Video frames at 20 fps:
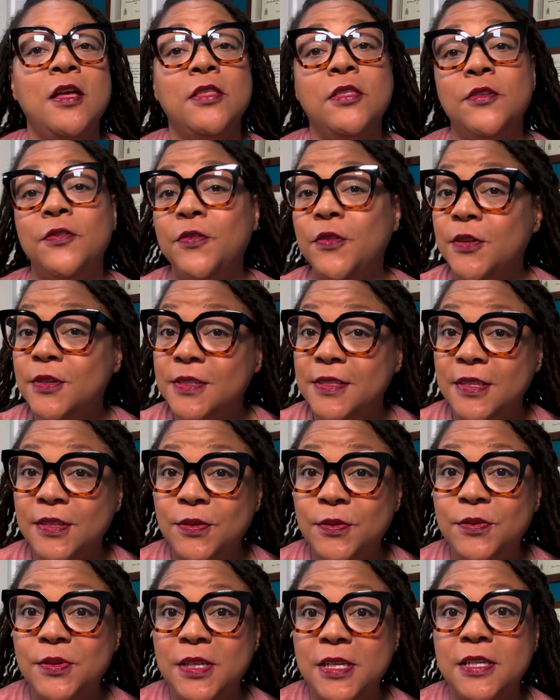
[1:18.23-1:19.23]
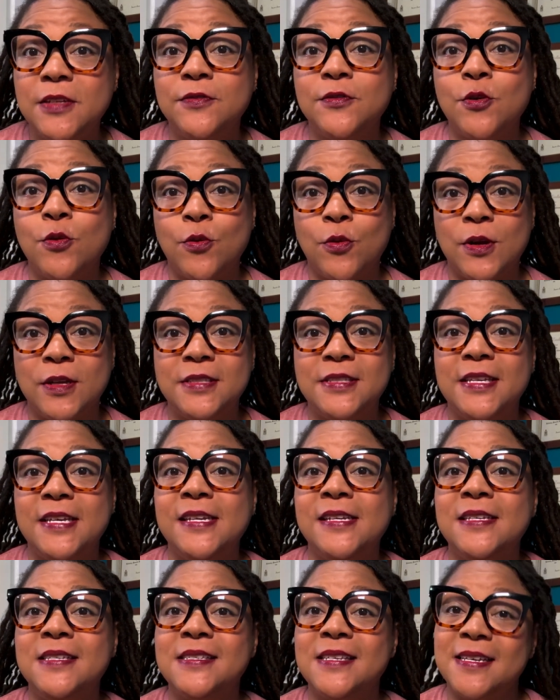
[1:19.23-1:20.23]
The first thing you need, of course,
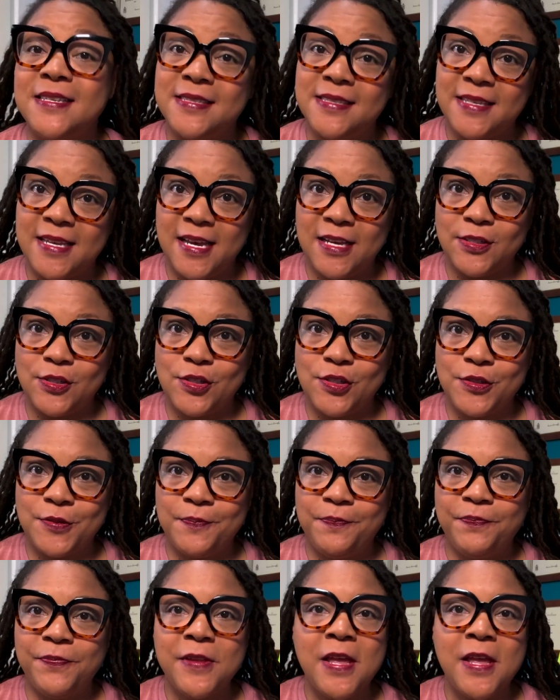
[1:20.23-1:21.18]
is a sketch.